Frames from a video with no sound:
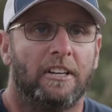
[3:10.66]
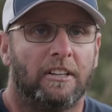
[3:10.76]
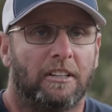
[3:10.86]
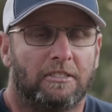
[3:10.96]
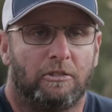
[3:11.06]

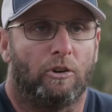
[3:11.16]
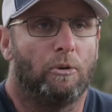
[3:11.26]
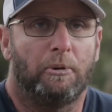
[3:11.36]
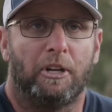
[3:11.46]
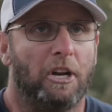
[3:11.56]
because you're
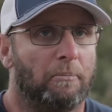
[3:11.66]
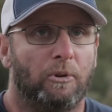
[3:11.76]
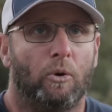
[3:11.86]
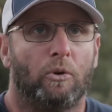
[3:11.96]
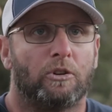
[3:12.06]
opening up
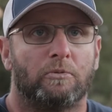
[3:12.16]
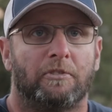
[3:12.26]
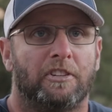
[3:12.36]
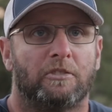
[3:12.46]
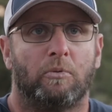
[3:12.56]
doors with
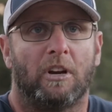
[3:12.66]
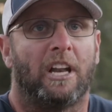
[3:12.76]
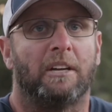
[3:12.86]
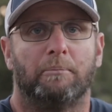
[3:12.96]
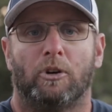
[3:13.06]
just one
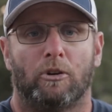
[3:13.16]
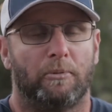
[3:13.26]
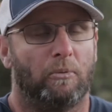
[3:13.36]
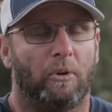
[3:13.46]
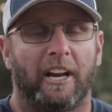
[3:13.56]
light bulb
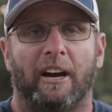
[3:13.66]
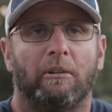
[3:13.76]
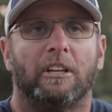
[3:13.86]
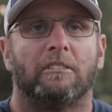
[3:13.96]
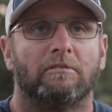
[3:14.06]
and one outlet.